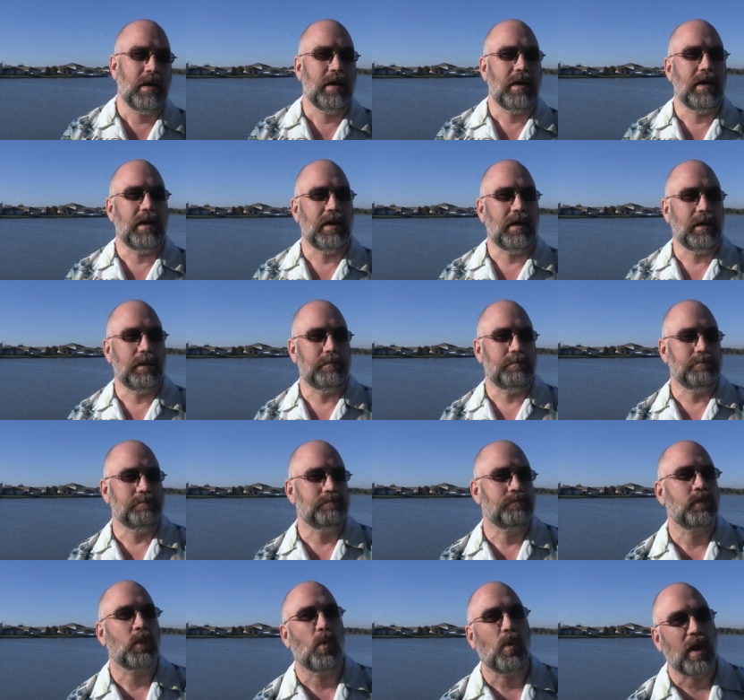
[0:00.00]

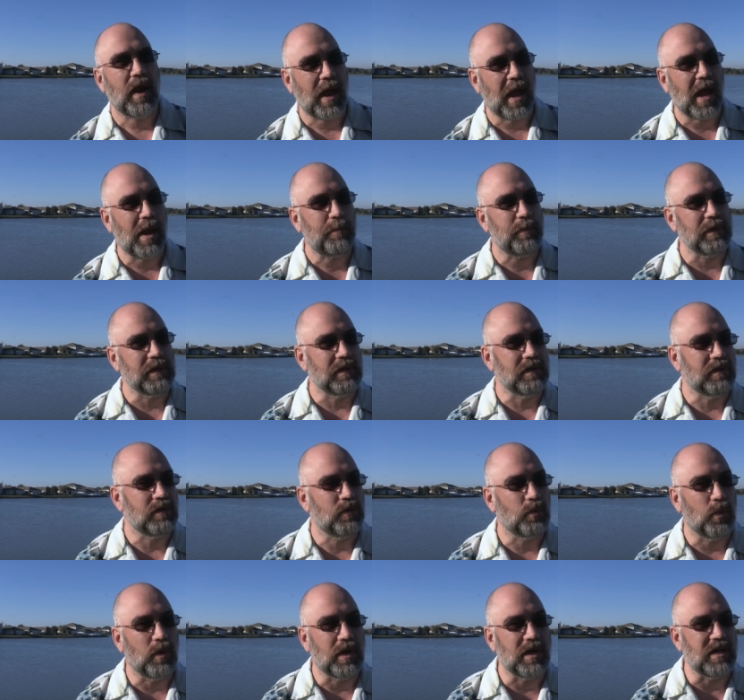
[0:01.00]
Um, what
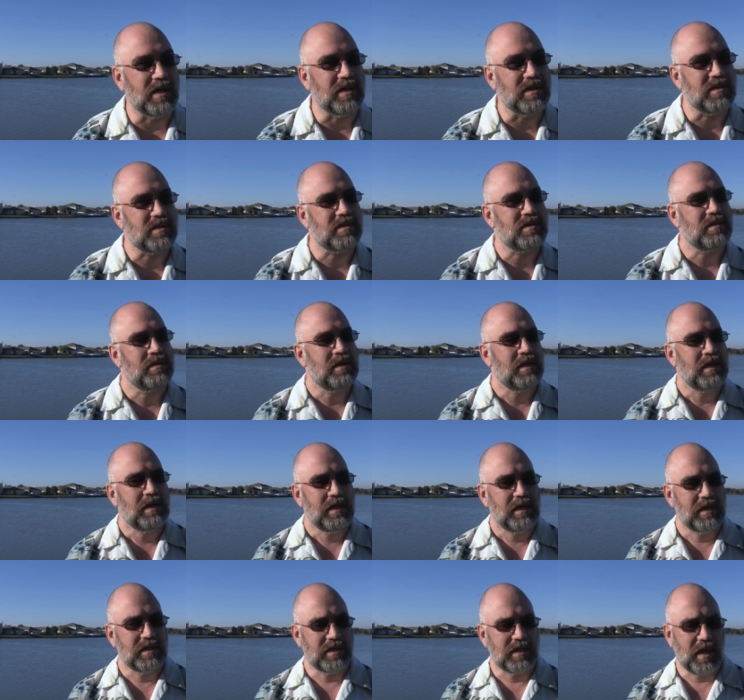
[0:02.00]
happened was
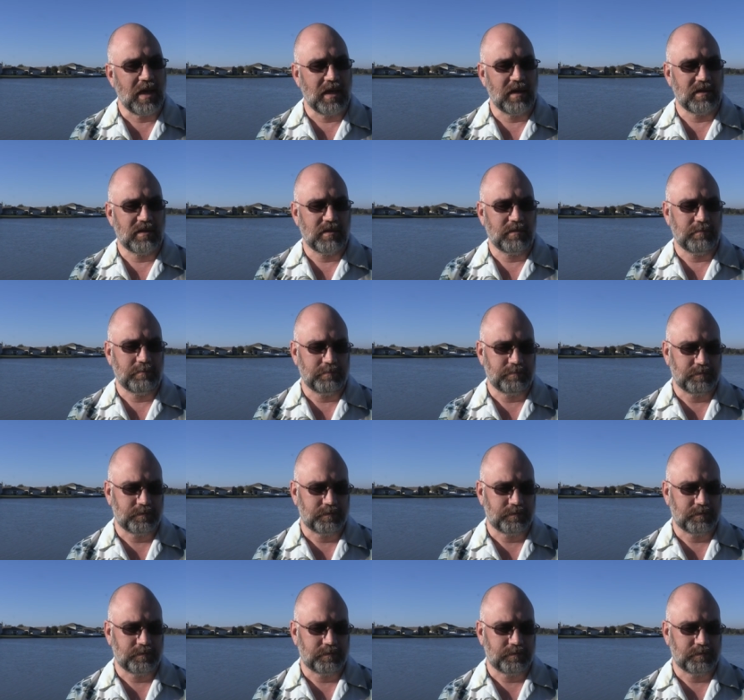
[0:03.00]
is that